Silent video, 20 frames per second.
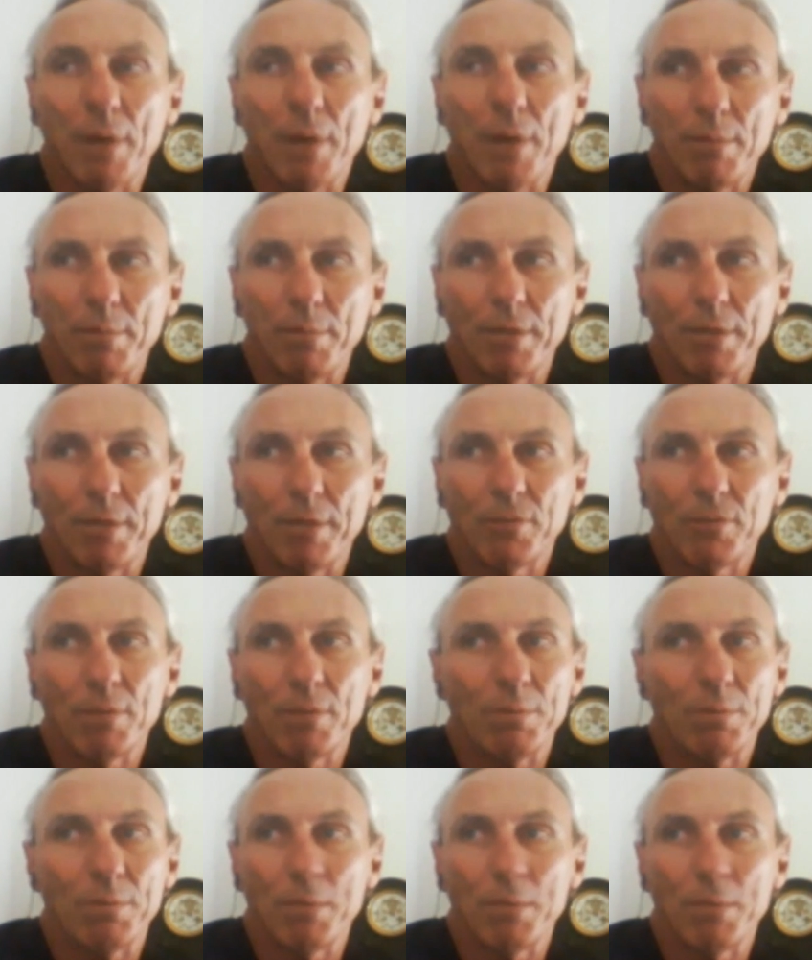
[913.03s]
The big
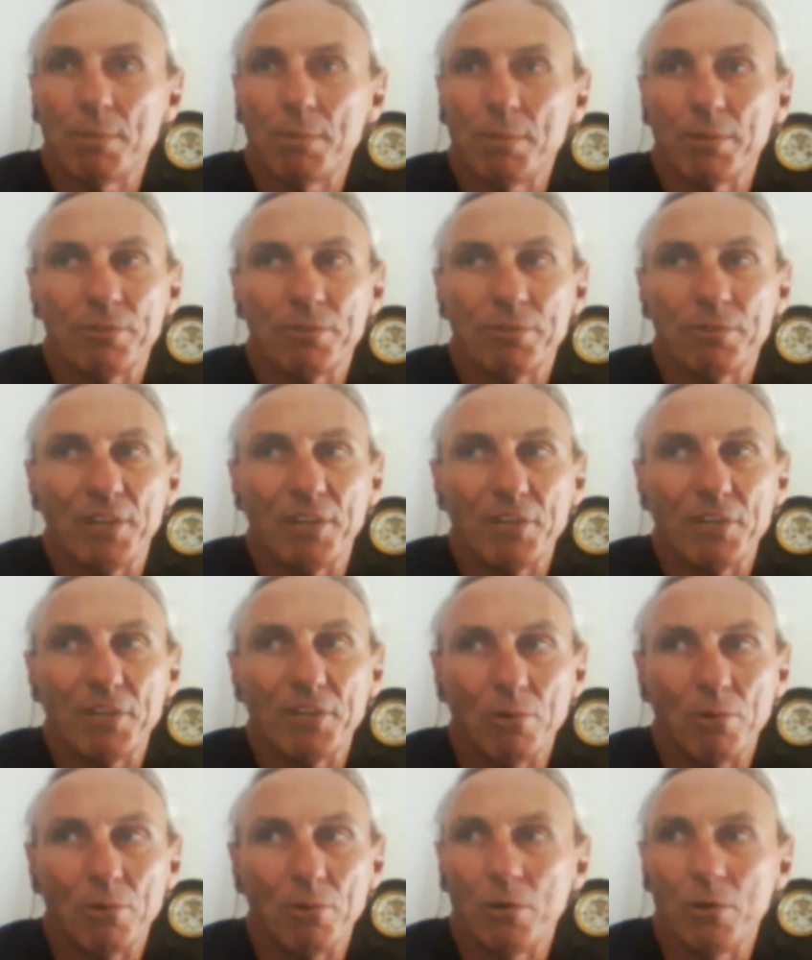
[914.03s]
problem I see with people
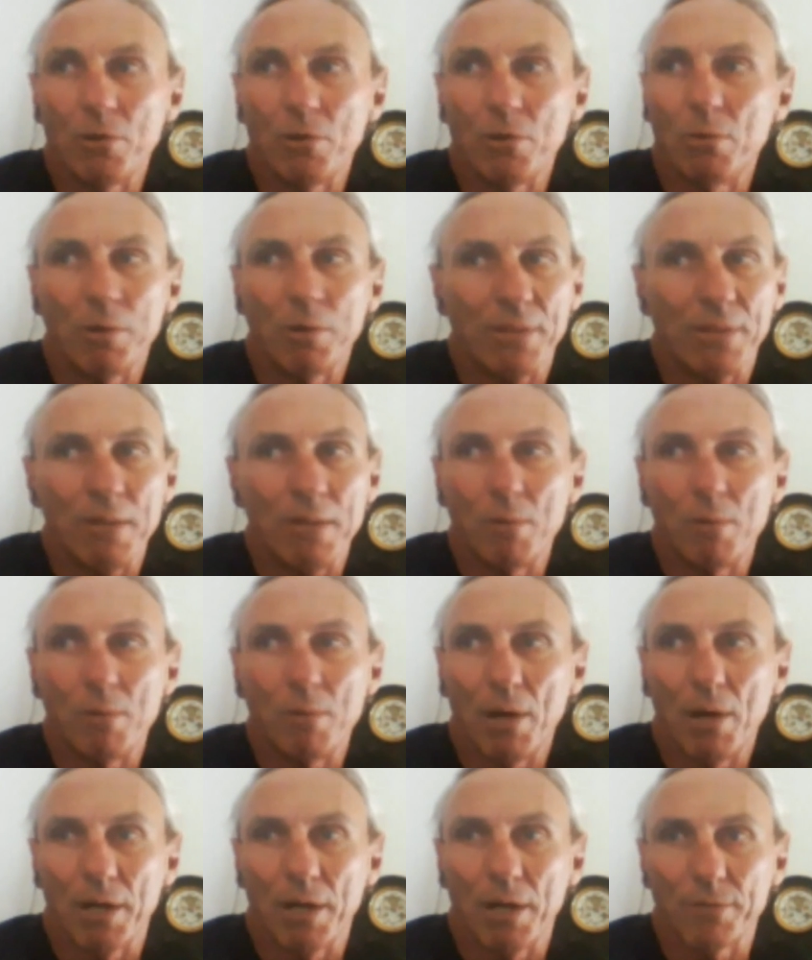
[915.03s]
is they don't know what
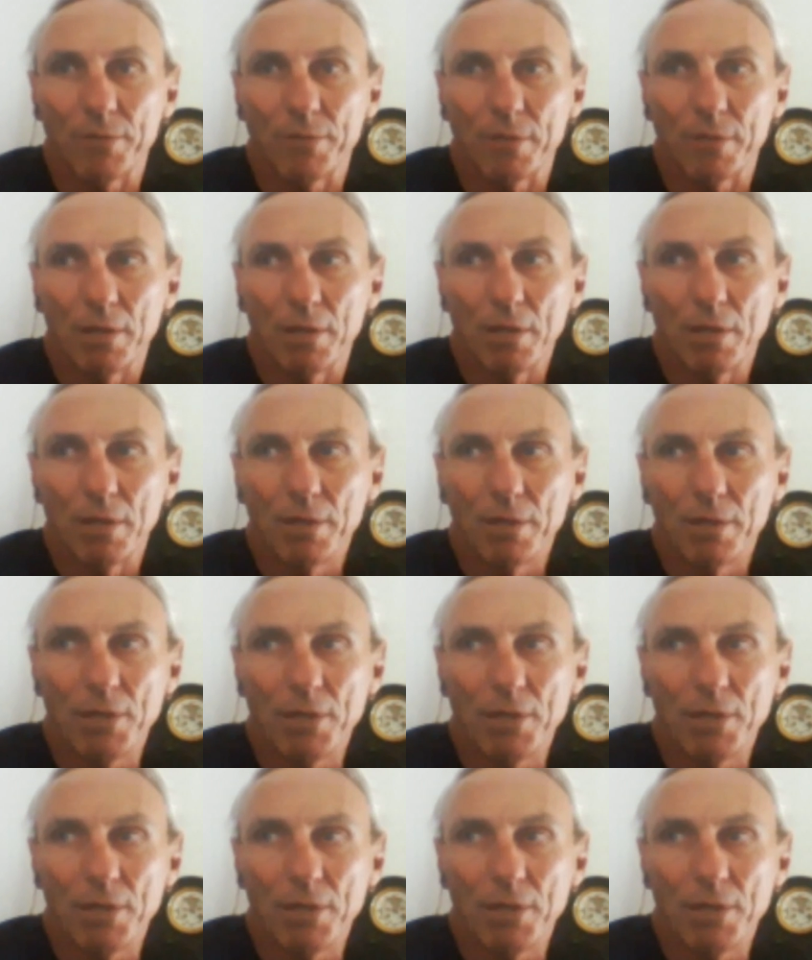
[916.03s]
they want.